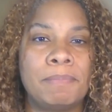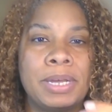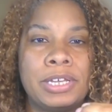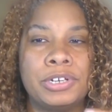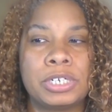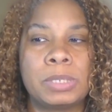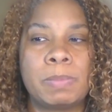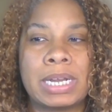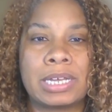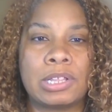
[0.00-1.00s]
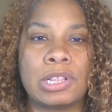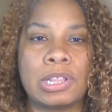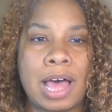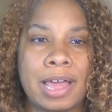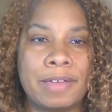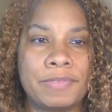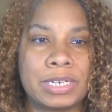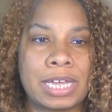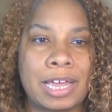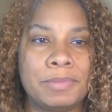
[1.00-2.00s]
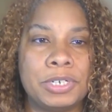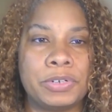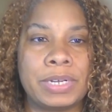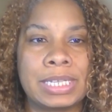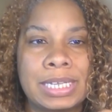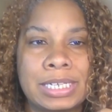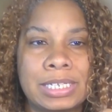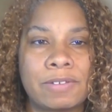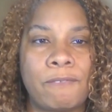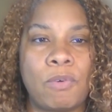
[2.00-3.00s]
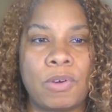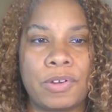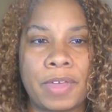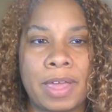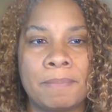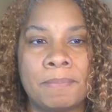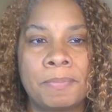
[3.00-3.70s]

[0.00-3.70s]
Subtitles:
but you're spending a lot of the time doing this for them.